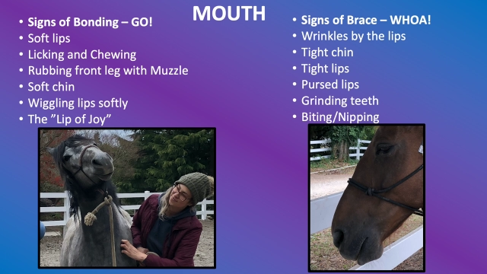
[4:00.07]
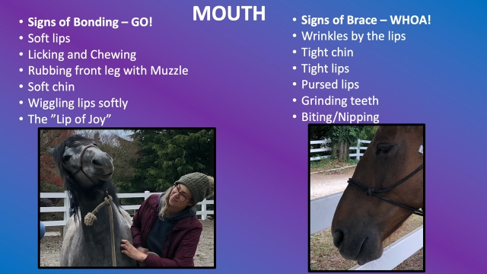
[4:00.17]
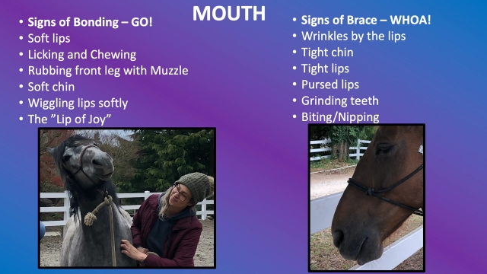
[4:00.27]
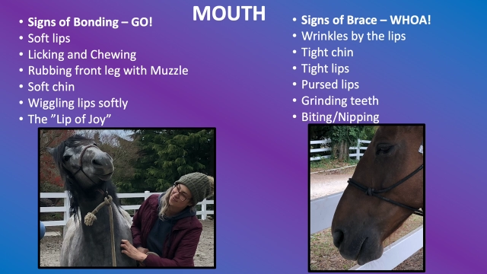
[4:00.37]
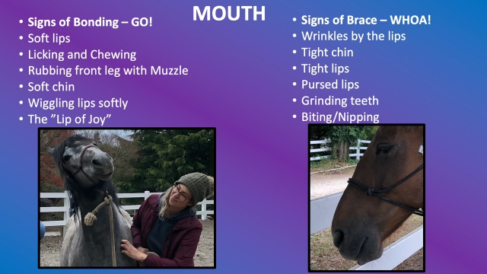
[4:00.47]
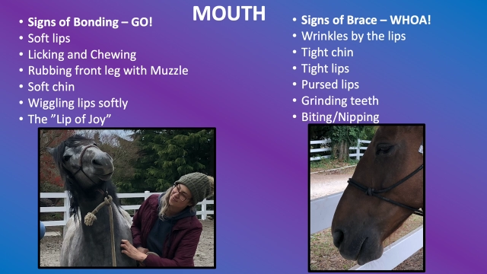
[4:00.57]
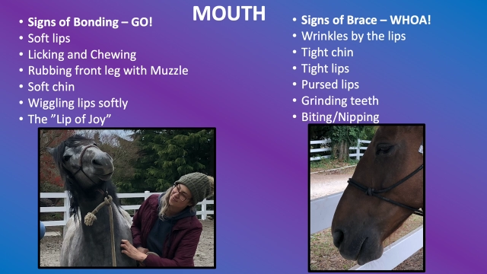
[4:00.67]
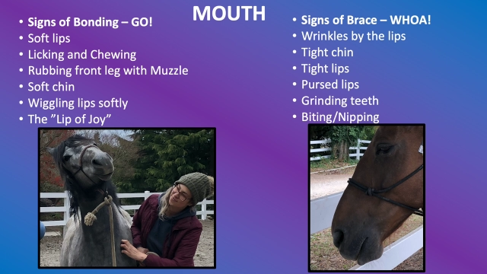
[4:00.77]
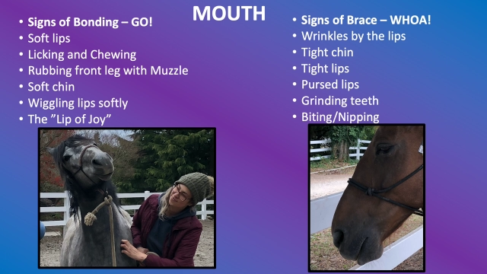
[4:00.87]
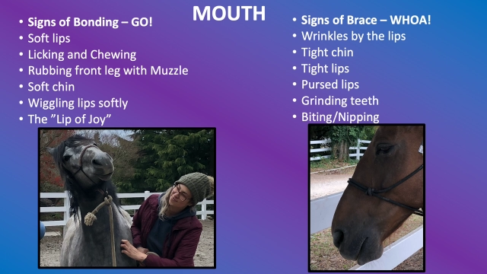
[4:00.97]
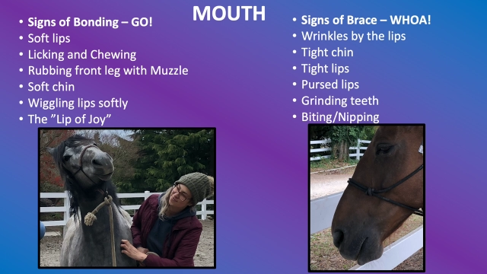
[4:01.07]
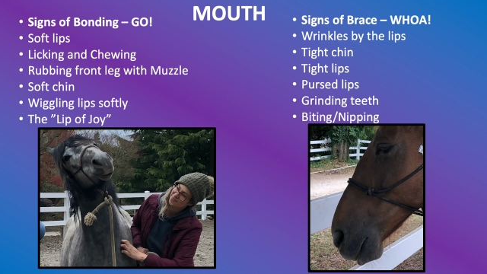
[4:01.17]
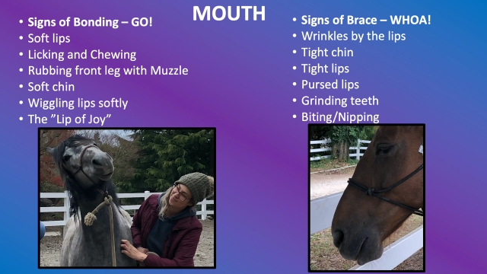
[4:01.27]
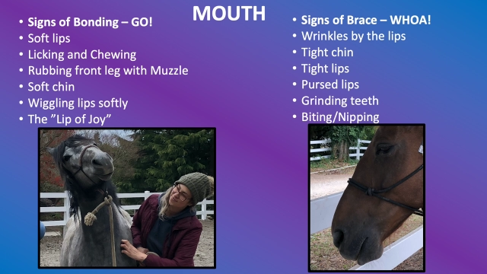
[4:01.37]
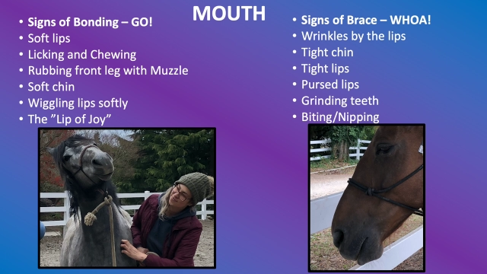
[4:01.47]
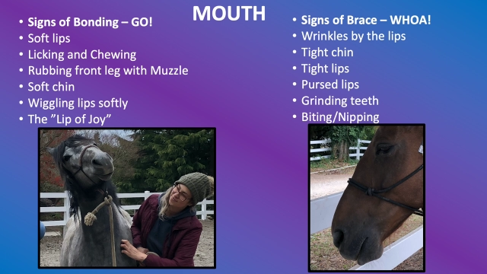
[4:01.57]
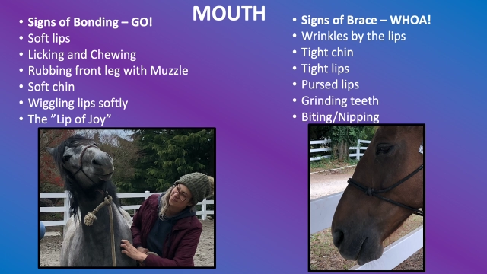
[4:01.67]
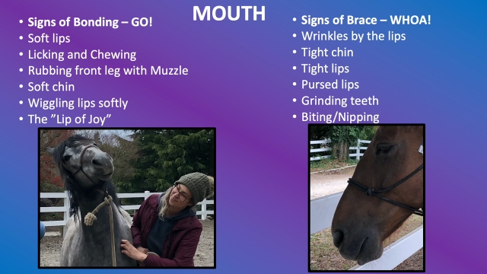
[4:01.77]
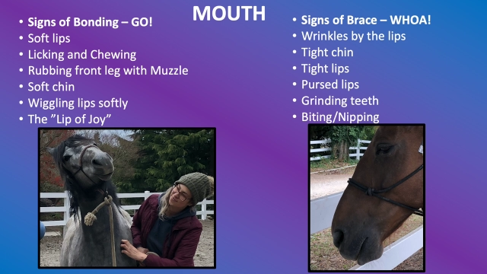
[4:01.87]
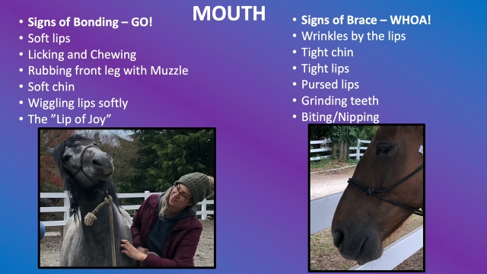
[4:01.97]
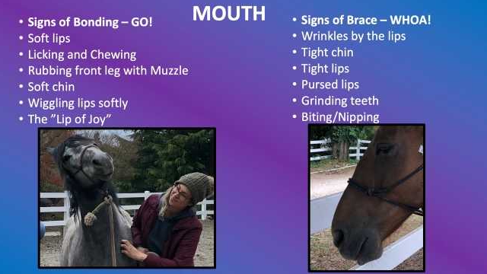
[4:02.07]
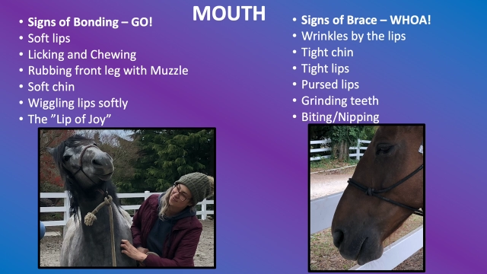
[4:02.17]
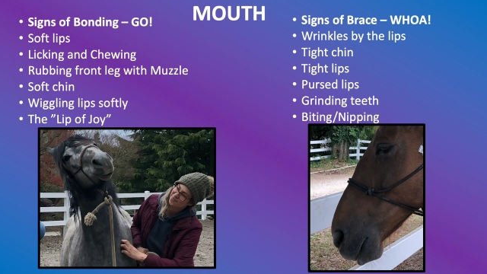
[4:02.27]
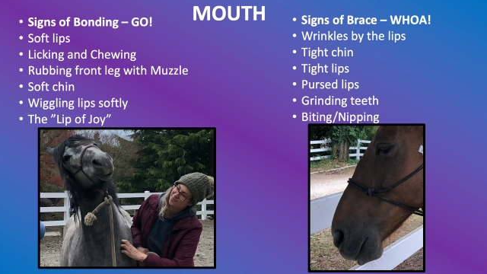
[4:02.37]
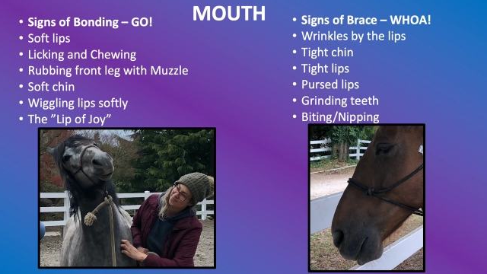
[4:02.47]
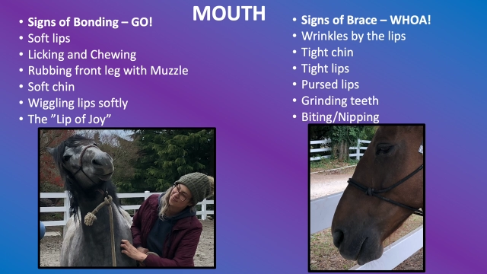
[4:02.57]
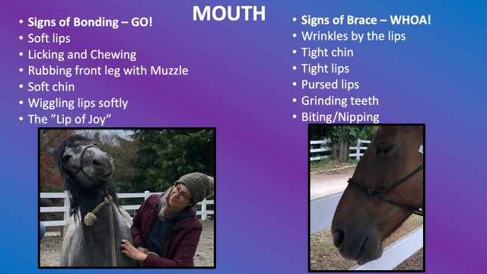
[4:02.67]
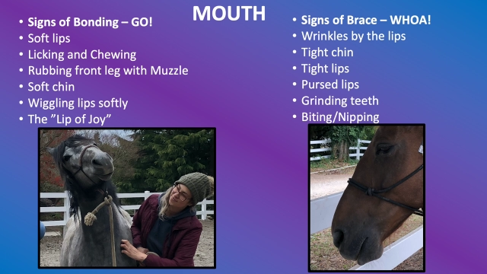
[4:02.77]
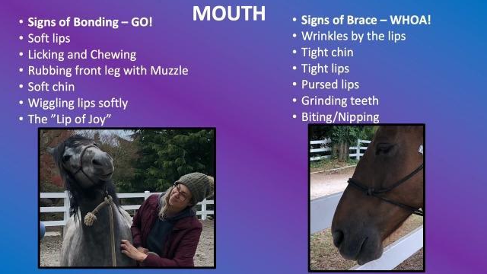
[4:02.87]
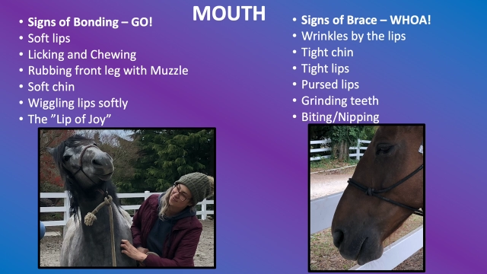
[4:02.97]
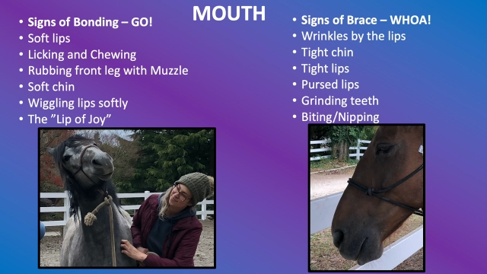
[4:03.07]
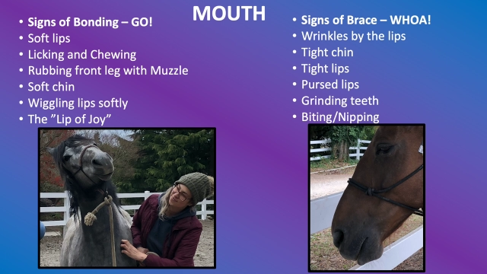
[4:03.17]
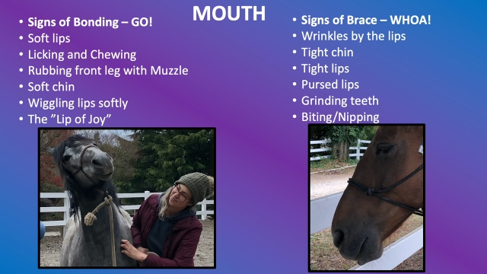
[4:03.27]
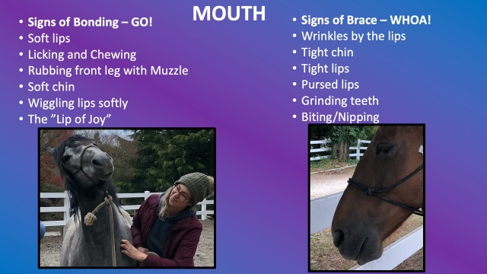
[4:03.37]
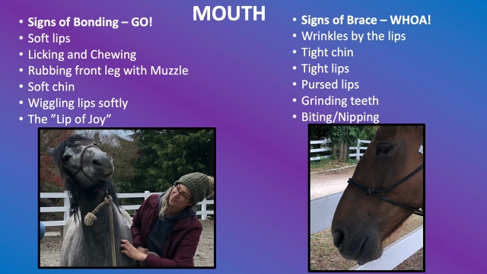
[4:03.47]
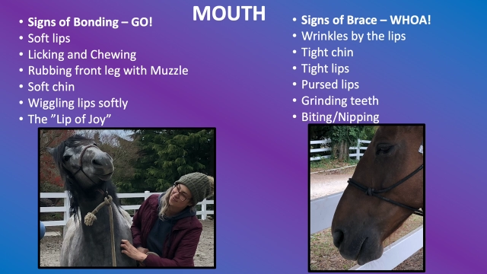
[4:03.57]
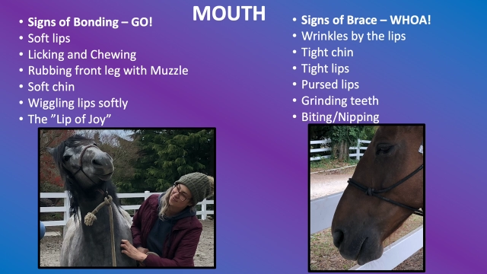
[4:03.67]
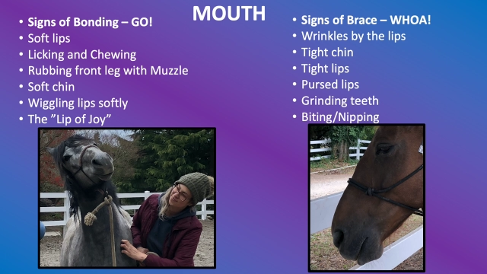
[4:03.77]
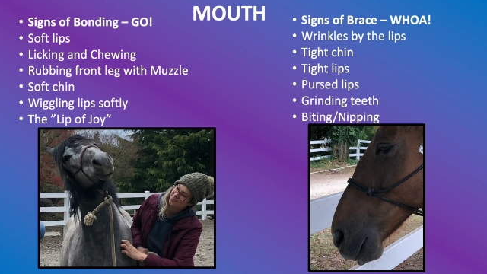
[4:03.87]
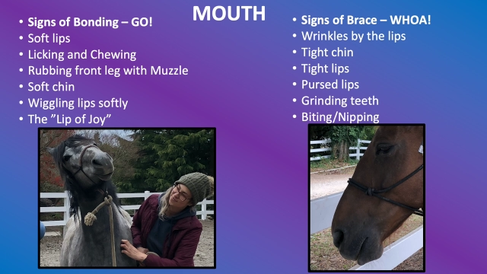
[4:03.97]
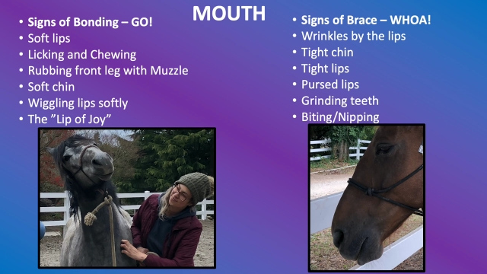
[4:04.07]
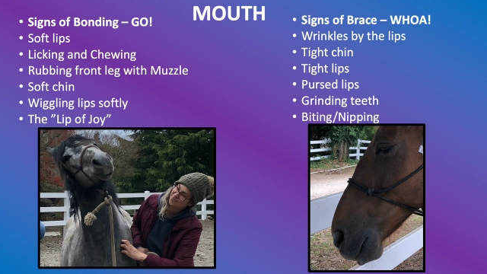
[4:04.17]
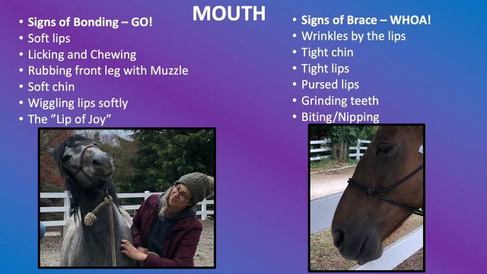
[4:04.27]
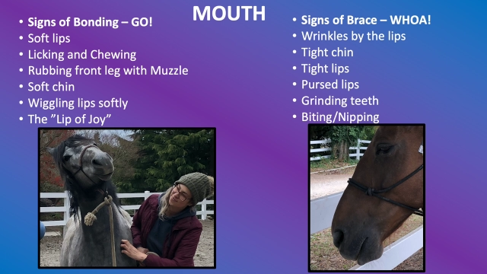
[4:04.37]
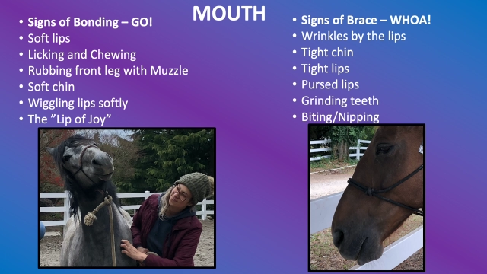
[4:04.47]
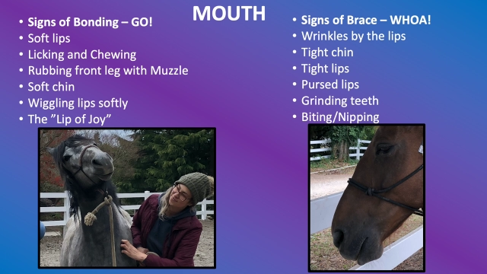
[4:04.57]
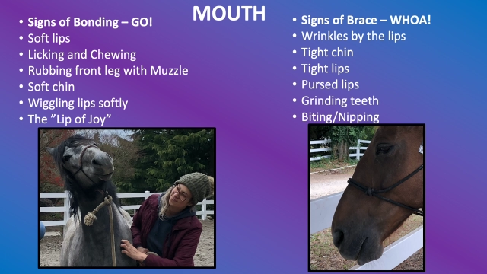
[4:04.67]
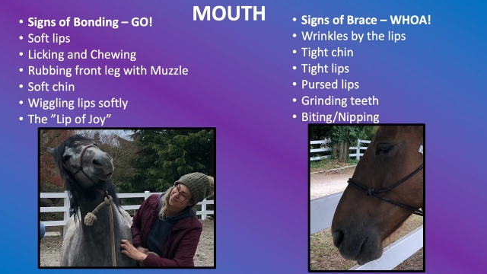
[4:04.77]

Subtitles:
Nobody's mouth can be seen.